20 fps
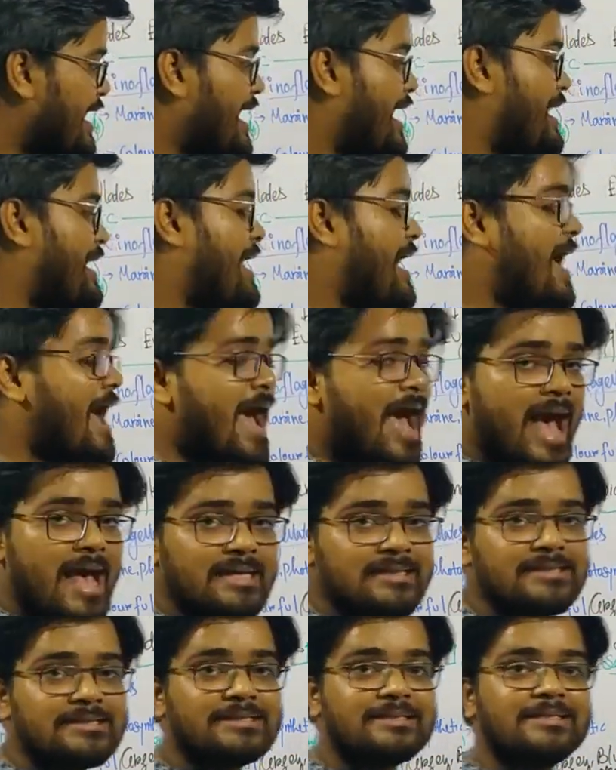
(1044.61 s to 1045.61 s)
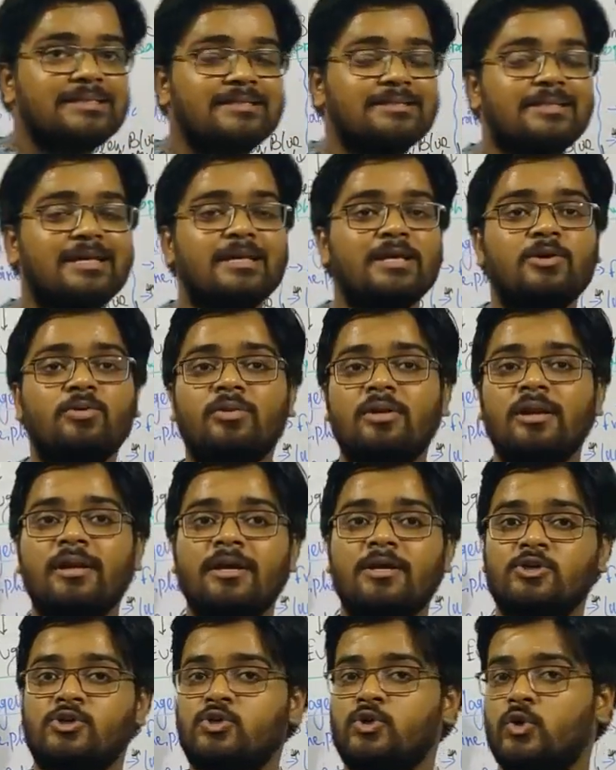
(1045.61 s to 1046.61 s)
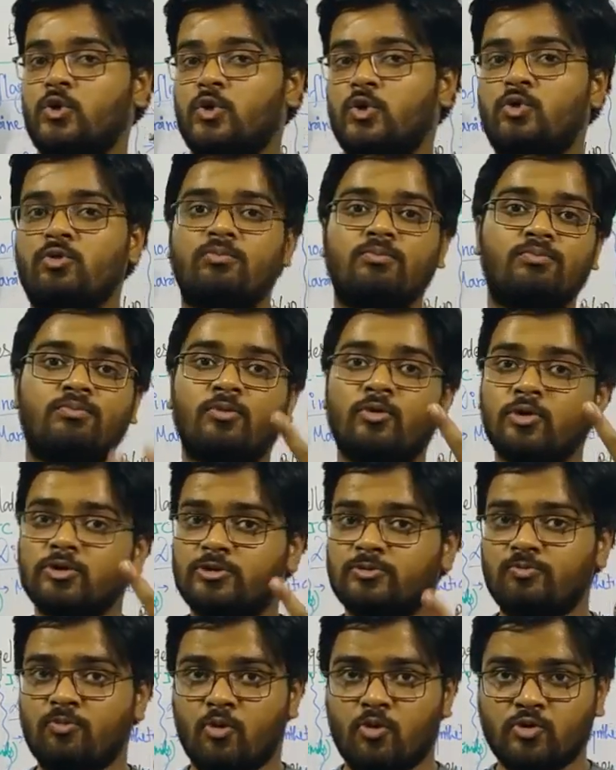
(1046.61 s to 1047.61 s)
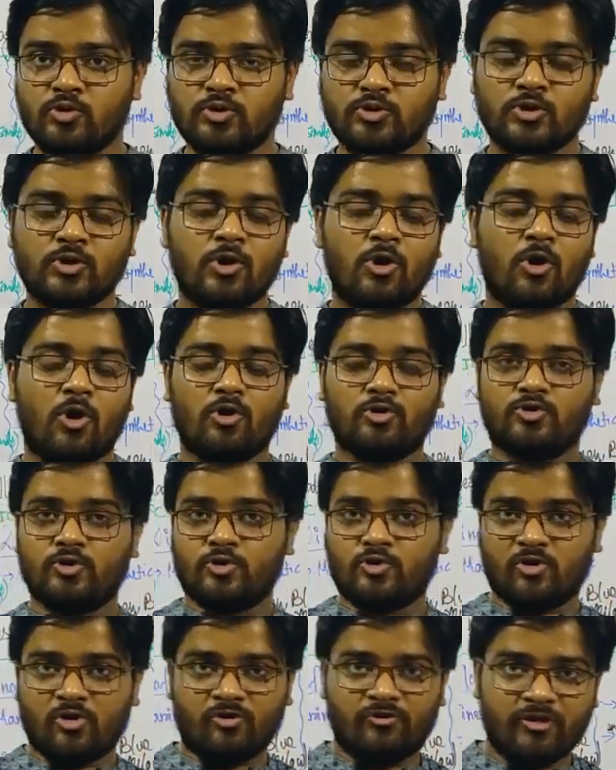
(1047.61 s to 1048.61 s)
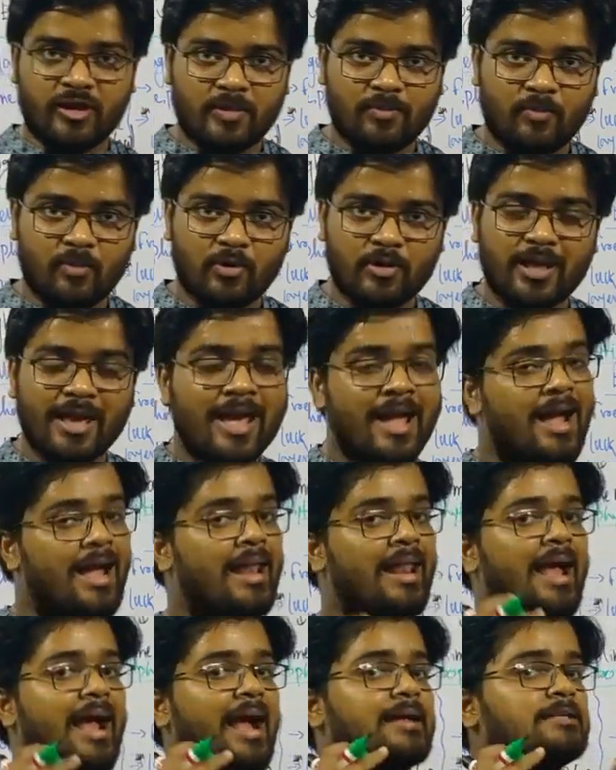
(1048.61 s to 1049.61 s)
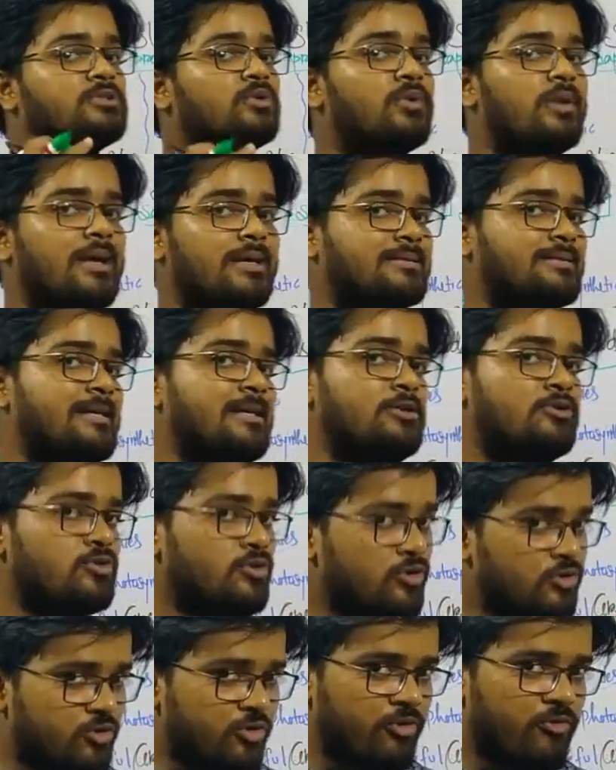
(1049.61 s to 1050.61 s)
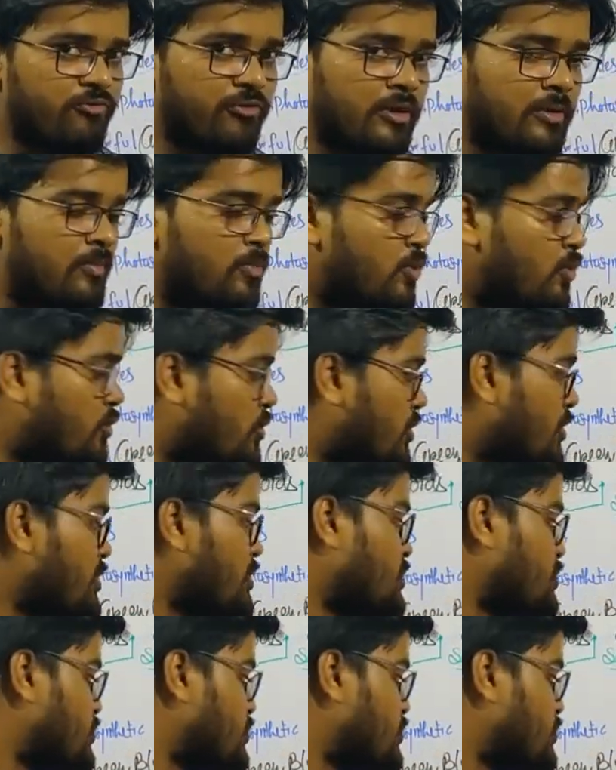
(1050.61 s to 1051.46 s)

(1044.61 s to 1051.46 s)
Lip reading: And as the euglena show both modes, autotrophic mode and as well as heterotrophic mode,